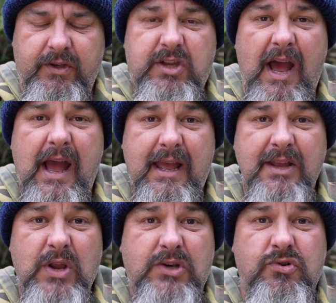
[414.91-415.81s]
dark
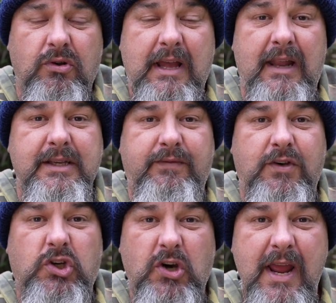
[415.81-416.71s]
natural colours for
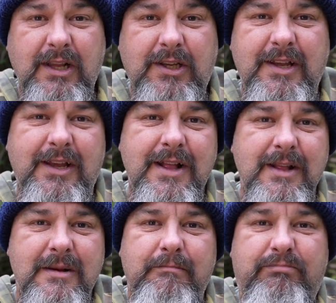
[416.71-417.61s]
trout,
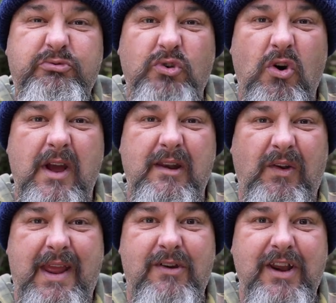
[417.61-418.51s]
bright,
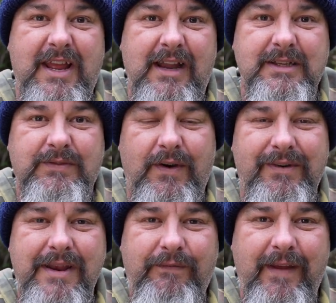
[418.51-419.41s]
leery colours for
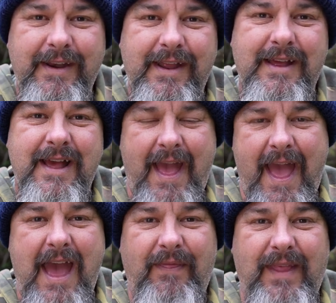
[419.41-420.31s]
redfin,
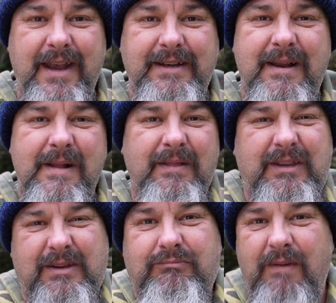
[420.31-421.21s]
and then
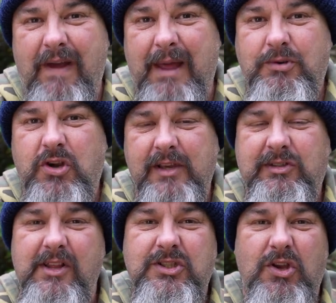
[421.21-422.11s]
develop
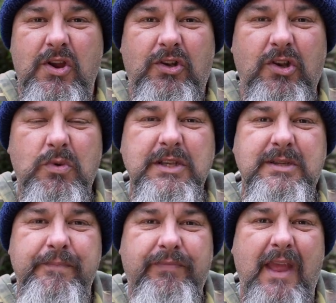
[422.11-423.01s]
trust in certain
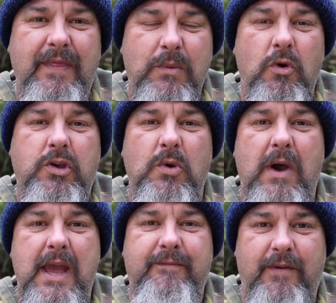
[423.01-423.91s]
lures and then work your
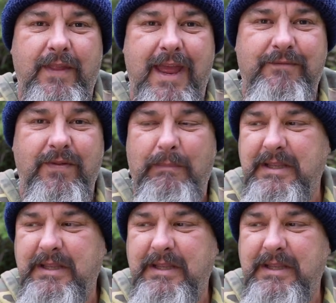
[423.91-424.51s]
way up from there. From